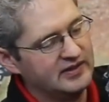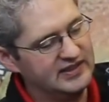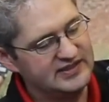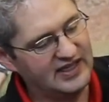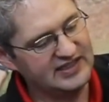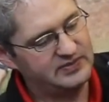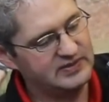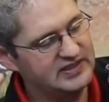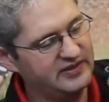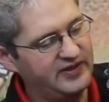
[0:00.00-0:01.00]
designed
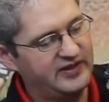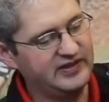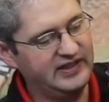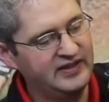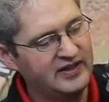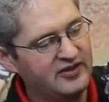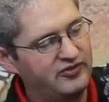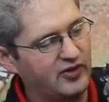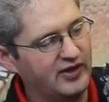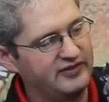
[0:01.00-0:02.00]
specifically
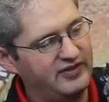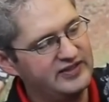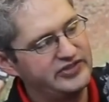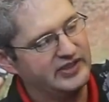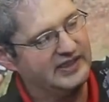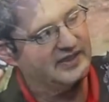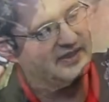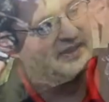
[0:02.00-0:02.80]
for adventure gear.